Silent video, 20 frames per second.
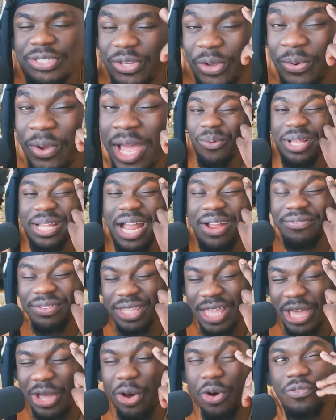So whenever
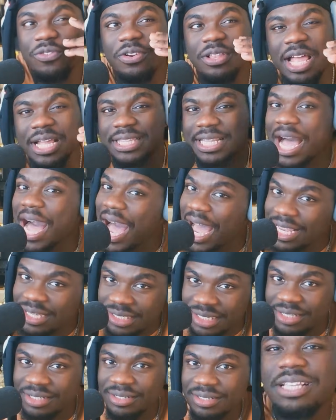they go for like the high
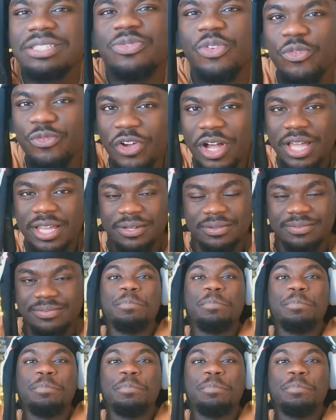shit, it's for fun.